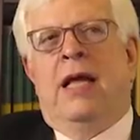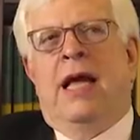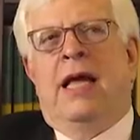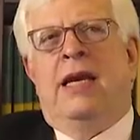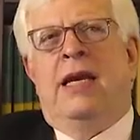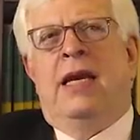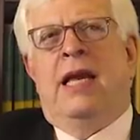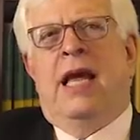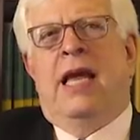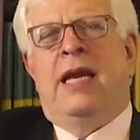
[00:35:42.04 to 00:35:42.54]

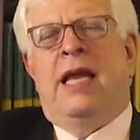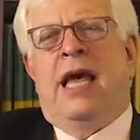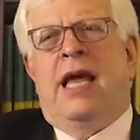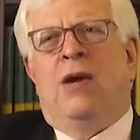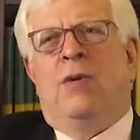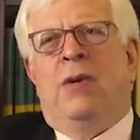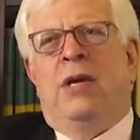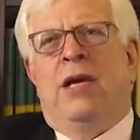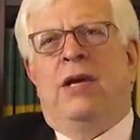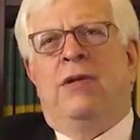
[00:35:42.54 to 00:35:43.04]
And not
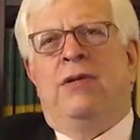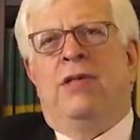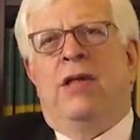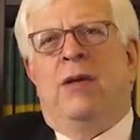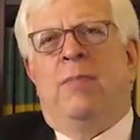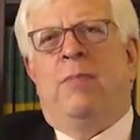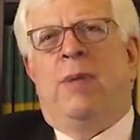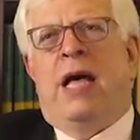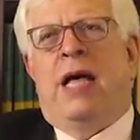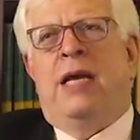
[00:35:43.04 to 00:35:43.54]
only are
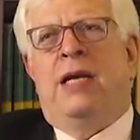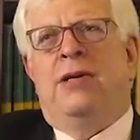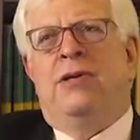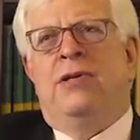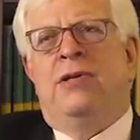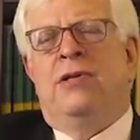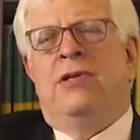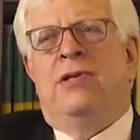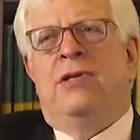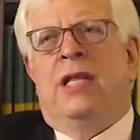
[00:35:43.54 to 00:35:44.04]
their
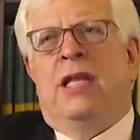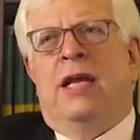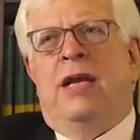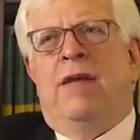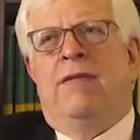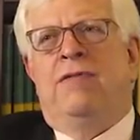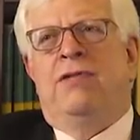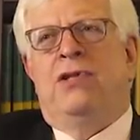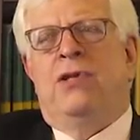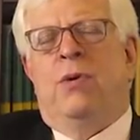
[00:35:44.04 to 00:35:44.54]
bodies
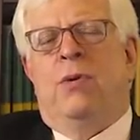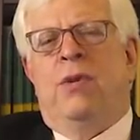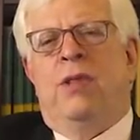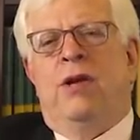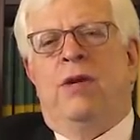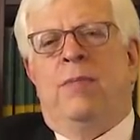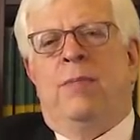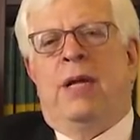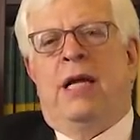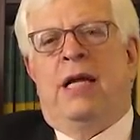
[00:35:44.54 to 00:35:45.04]
enslaved, so are
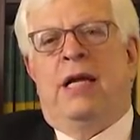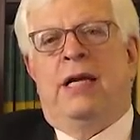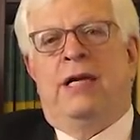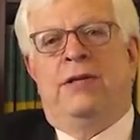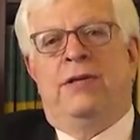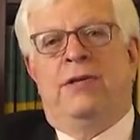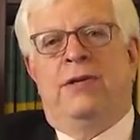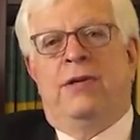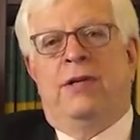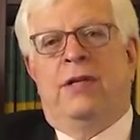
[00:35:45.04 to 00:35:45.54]
their
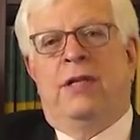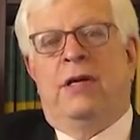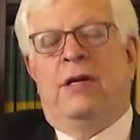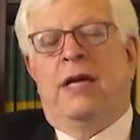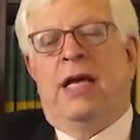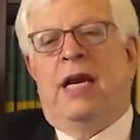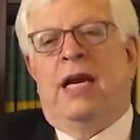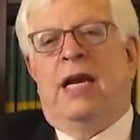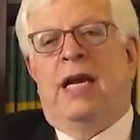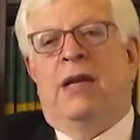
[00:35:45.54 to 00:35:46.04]
minds. They're
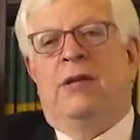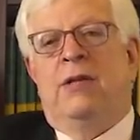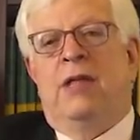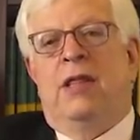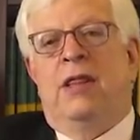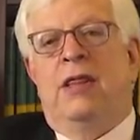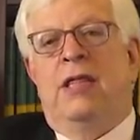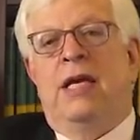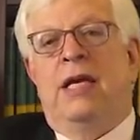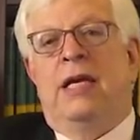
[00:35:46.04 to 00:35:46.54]
not allowed
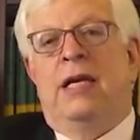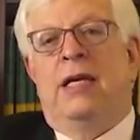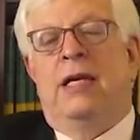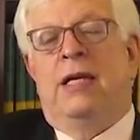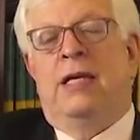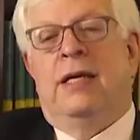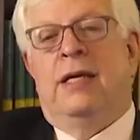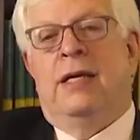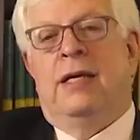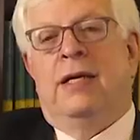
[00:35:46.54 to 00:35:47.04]
to think,
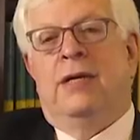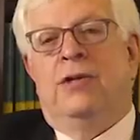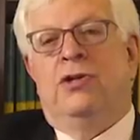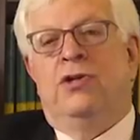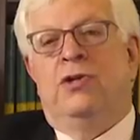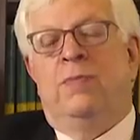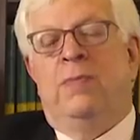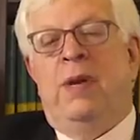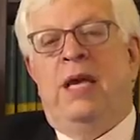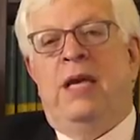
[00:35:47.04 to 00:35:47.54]

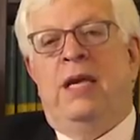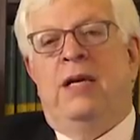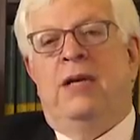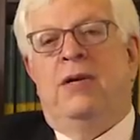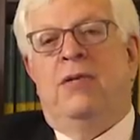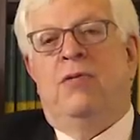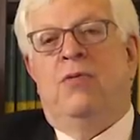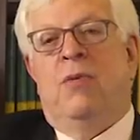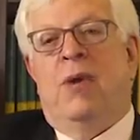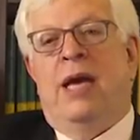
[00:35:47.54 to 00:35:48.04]
speak,
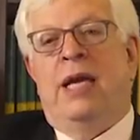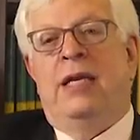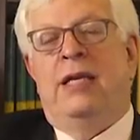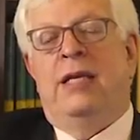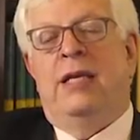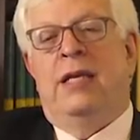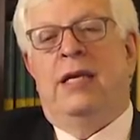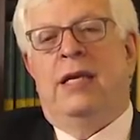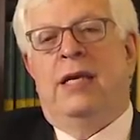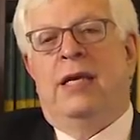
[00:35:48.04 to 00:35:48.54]
write,
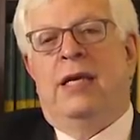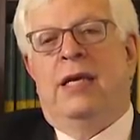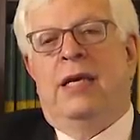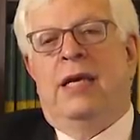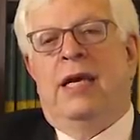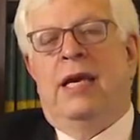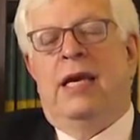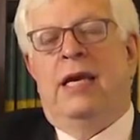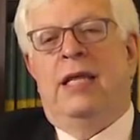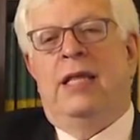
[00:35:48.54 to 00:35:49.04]

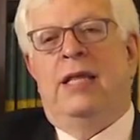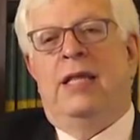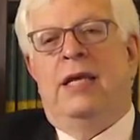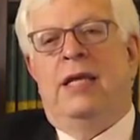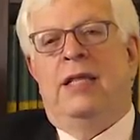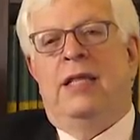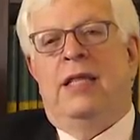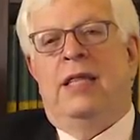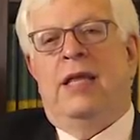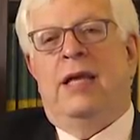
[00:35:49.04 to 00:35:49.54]

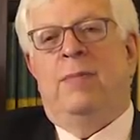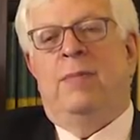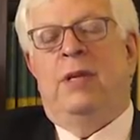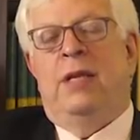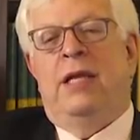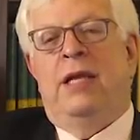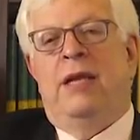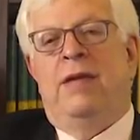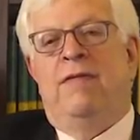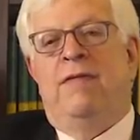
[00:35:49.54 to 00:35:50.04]
anything that they
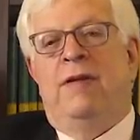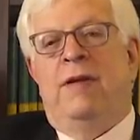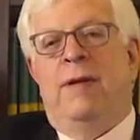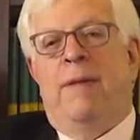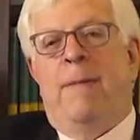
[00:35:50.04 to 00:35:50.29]
believe.